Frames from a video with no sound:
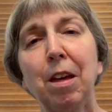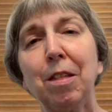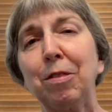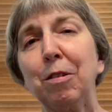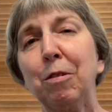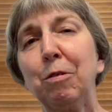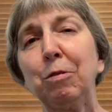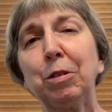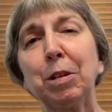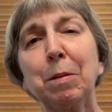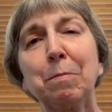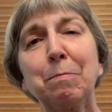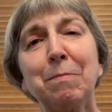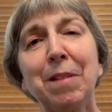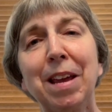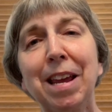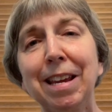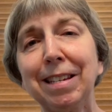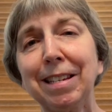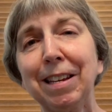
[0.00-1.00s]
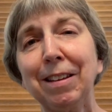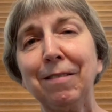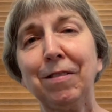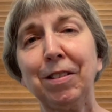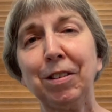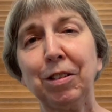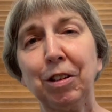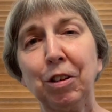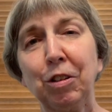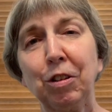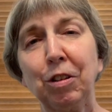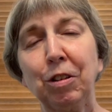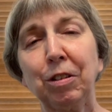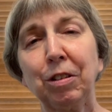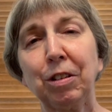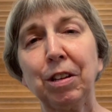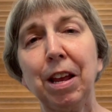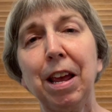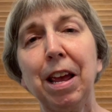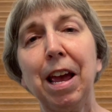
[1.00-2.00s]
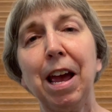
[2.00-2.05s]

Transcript: Those amazing physicians